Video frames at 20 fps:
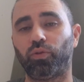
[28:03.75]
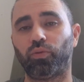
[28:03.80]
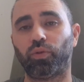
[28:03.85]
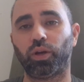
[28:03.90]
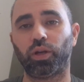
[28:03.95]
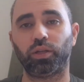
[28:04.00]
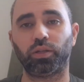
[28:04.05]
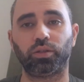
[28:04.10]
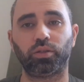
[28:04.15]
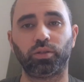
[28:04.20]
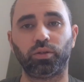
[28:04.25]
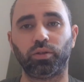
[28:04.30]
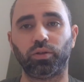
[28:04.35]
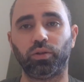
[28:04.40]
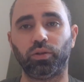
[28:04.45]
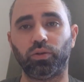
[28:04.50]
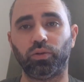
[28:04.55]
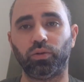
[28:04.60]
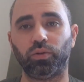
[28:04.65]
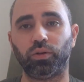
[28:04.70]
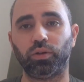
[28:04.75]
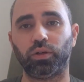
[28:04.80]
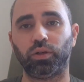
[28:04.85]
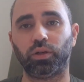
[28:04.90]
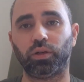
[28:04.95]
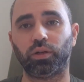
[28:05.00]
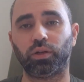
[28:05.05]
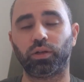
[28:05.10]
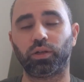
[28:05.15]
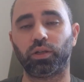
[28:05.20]
right to
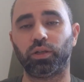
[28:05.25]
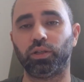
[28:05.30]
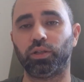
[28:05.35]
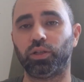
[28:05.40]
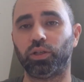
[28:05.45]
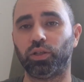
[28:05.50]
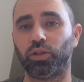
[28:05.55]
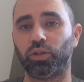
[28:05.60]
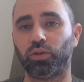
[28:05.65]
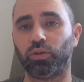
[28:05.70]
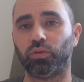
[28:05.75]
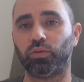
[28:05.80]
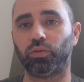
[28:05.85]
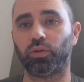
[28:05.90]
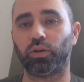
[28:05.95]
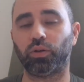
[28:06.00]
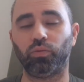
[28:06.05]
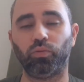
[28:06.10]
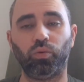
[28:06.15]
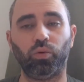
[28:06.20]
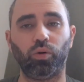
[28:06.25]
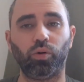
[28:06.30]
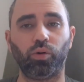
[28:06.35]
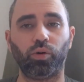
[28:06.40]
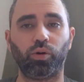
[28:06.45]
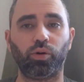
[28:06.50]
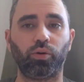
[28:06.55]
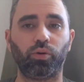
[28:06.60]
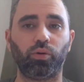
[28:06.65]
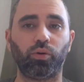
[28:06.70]
continue a
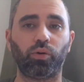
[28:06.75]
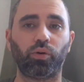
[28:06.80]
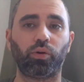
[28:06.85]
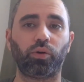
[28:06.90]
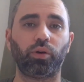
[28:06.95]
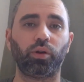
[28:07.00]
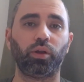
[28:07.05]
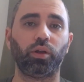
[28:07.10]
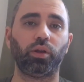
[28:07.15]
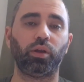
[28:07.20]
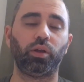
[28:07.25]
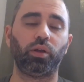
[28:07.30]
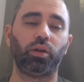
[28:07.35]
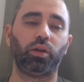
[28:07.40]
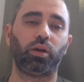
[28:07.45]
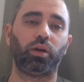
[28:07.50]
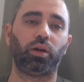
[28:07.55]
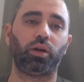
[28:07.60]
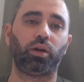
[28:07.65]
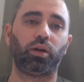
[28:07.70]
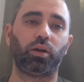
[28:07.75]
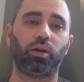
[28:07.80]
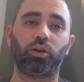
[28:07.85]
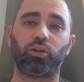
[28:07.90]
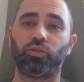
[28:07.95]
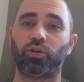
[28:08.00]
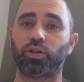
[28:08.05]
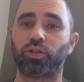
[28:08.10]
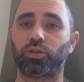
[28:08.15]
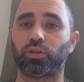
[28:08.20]
war or
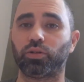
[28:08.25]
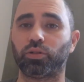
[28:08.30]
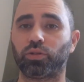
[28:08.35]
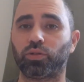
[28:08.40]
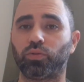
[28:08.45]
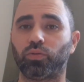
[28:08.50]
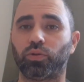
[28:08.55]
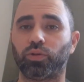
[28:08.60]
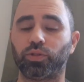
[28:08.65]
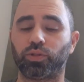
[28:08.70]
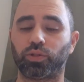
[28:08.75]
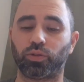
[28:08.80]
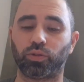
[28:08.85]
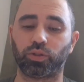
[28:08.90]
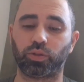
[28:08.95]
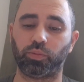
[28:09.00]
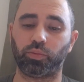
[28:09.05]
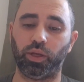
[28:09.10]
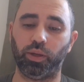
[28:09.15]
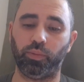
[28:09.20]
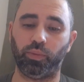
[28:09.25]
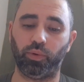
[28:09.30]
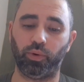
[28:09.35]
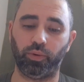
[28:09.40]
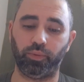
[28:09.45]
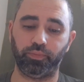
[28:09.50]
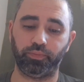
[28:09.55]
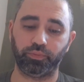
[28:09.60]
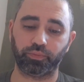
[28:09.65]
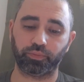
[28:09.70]
aggressions towards those people.